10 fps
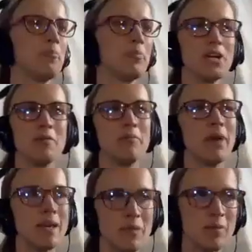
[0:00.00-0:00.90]
But it
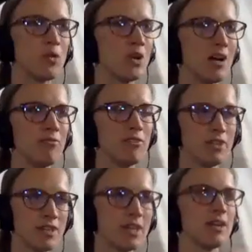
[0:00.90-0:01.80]
might be more helpful to
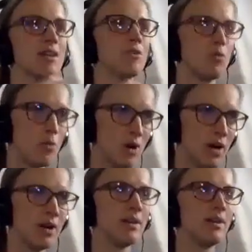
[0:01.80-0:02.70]
think
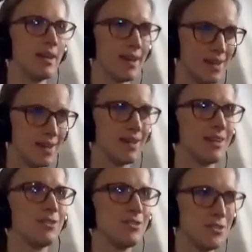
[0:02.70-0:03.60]
1
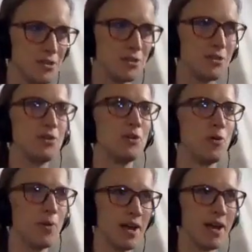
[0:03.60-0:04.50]
and
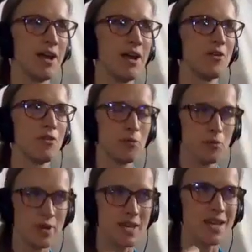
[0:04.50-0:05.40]
2 and
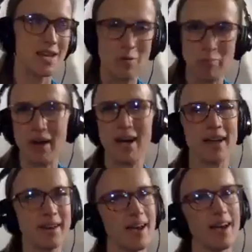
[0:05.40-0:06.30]
3 ba
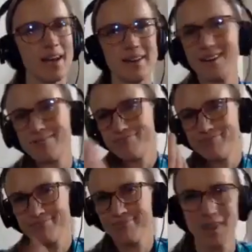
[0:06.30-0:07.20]
da da.
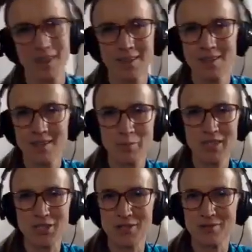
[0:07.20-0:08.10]

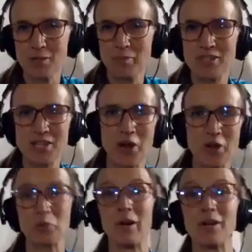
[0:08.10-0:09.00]
Depends on how
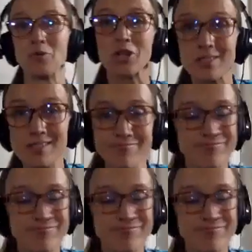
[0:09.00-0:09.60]
your mind works.